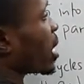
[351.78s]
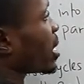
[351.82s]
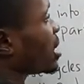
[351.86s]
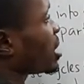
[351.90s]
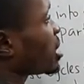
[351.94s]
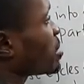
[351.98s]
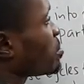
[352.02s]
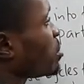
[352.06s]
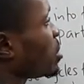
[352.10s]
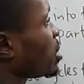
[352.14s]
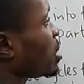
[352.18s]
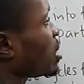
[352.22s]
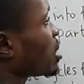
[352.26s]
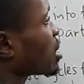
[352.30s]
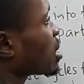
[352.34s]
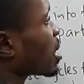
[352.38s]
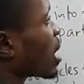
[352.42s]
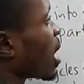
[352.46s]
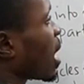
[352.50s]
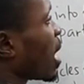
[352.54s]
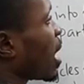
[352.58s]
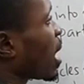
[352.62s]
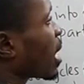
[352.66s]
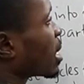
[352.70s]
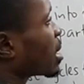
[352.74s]
Y, it means
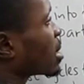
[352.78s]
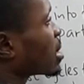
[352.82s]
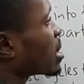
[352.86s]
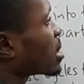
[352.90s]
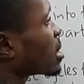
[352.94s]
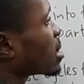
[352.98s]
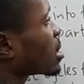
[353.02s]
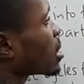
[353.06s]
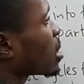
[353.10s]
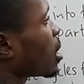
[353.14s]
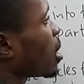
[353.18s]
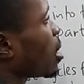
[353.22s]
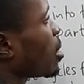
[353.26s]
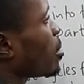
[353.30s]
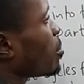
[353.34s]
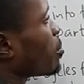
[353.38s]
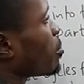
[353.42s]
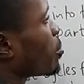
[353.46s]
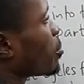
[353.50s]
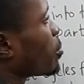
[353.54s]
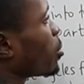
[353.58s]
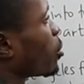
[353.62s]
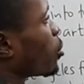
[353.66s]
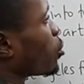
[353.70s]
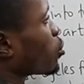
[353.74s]
X
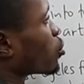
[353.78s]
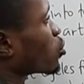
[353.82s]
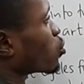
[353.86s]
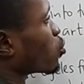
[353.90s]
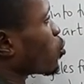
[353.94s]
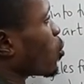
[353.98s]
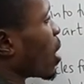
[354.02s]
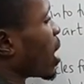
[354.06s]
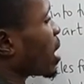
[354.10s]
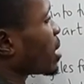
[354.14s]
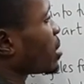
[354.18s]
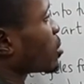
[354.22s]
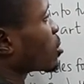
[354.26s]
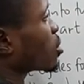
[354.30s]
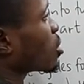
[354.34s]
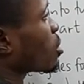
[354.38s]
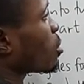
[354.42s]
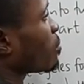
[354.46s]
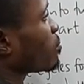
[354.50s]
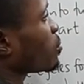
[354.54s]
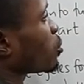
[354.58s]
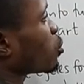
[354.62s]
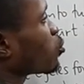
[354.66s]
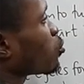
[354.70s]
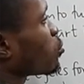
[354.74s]
plus Y, the
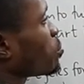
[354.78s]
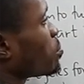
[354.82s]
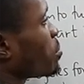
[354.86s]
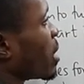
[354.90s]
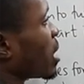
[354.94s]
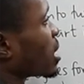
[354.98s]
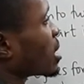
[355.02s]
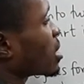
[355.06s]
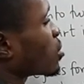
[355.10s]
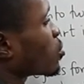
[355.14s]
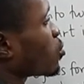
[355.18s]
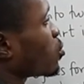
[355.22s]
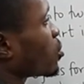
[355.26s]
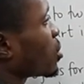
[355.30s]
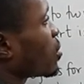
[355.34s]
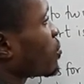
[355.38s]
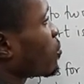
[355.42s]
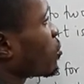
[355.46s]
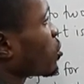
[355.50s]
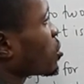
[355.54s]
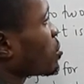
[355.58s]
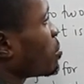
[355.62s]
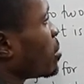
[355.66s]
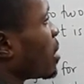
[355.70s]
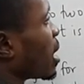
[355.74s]
sum of the 2 parts, will
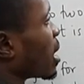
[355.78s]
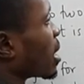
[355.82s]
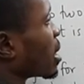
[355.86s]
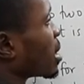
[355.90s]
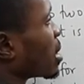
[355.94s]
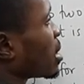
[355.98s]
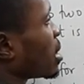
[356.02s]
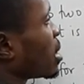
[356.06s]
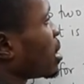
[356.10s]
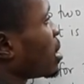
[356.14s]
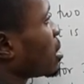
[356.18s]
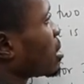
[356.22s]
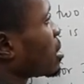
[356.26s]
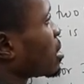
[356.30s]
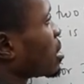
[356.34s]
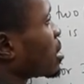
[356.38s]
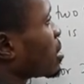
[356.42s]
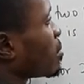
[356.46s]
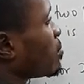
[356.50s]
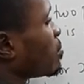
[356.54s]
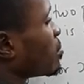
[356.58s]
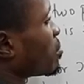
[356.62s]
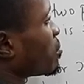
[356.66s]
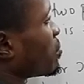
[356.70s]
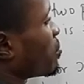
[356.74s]
give us back
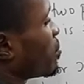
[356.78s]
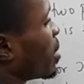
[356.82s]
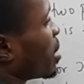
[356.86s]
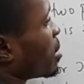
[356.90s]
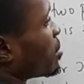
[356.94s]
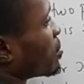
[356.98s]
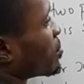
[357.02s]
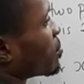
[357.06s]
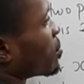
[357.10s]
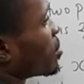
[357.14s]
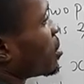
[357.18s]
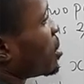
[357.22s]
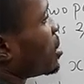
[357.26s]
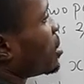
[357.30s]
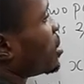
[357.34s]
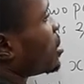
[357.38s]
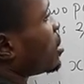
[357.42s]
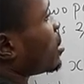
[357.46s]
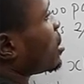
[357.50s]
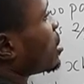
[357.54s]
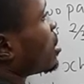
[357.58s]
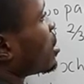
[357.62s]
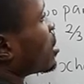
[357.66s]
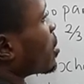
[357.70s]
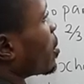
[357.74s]
75.
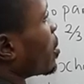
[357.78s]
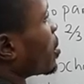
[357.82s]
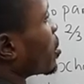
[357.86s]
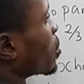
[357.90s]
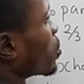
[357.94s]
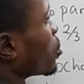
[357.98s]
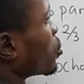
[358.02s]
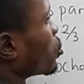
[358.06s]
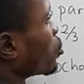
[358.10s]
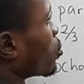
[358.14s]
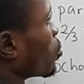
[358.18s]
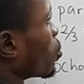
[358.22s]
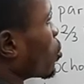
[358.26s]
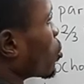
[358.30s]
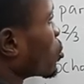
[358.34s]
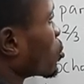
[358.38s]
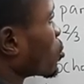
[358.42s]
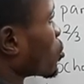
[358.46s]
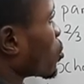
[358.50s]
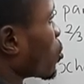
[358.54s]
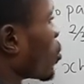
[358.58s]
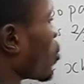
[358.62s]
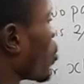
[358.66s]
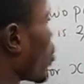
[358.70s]
This is our equation what?